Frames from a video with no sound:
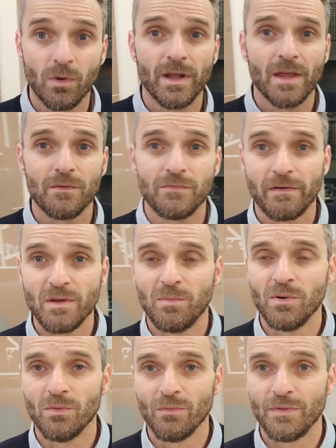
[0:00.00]
one other very
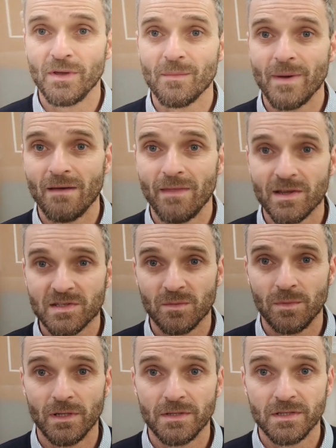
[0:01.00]
important thing about that
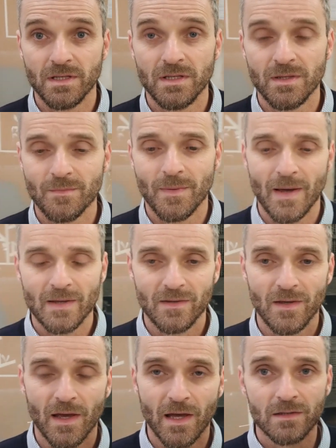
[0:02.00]
stability and the impact
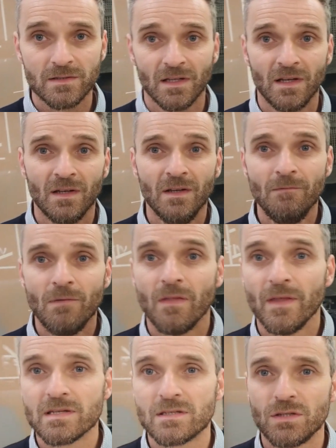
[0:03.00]
that it has,
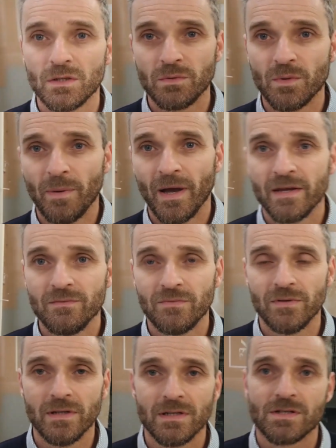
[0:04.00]
and that's to do with the paint
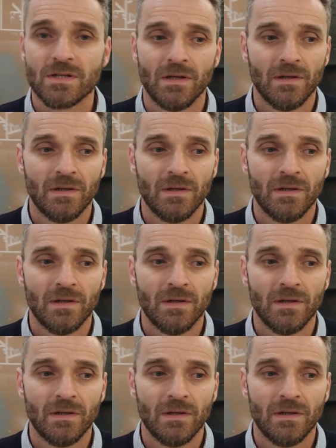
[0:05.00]
finish.